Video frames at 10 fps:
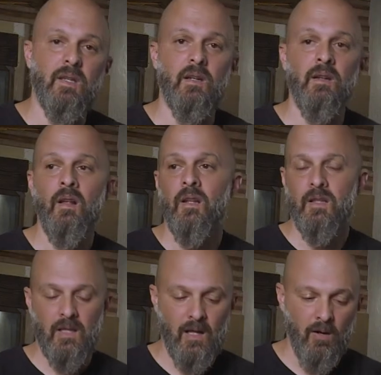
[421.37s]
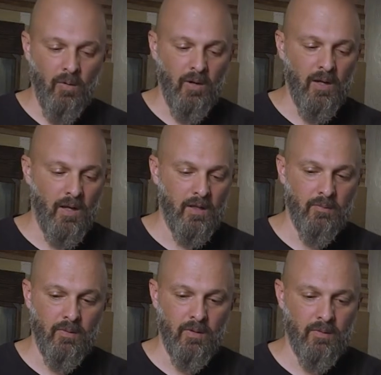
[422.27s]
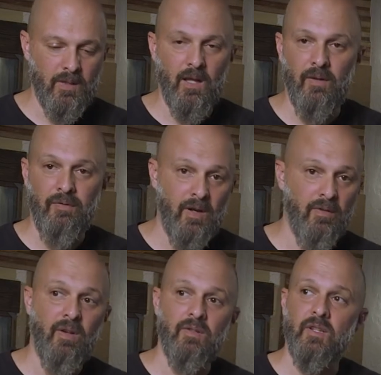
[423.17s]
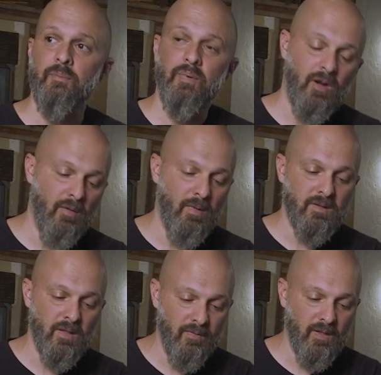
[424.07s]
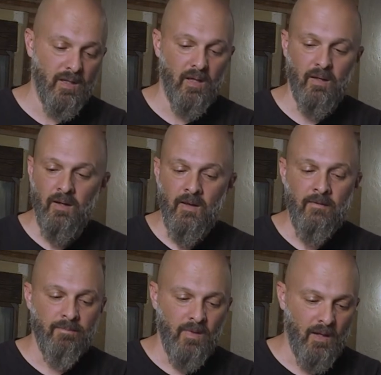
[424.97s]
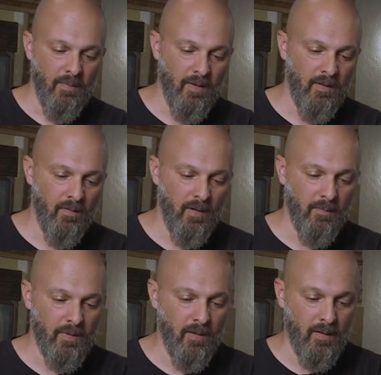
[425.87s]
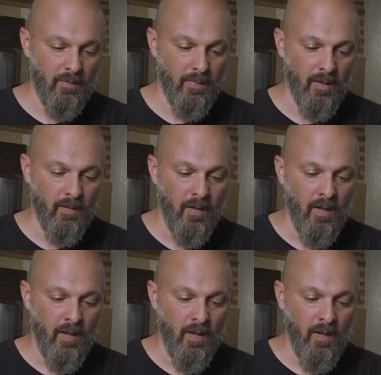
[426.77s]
in to kind of organize what it was. I figured if I was going to put all my stuff together, I better know what I'm talking about.